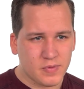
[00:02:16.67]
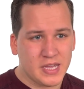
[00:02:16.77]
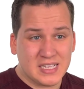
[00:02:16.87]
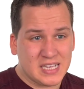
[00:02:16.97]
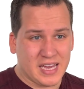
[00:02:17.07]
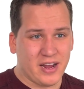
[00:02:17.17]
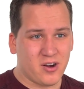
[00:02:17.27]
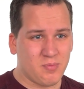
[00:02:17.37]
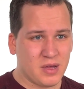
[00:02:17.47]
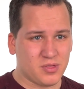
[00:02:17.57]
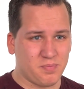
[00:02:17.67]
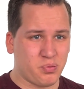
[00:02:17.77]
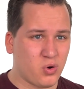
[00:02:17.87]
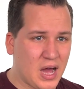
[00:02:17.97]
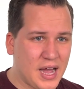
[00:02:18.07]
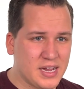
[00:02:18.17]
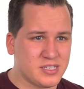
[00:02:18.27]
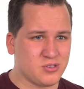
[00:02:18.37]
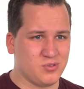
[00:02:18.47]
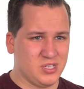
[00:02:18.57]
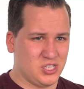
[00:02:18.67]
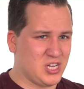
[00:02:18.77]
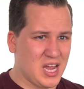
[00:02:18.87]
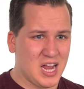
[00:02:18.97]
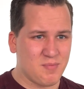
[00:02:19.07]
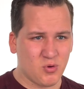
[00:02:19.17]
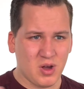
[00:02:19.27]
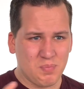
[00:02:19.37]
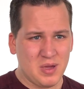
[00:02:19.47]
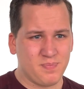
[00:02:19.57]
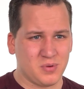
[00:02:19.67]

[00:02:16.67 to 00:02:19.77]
He doesn't care about the price or the shame or what people are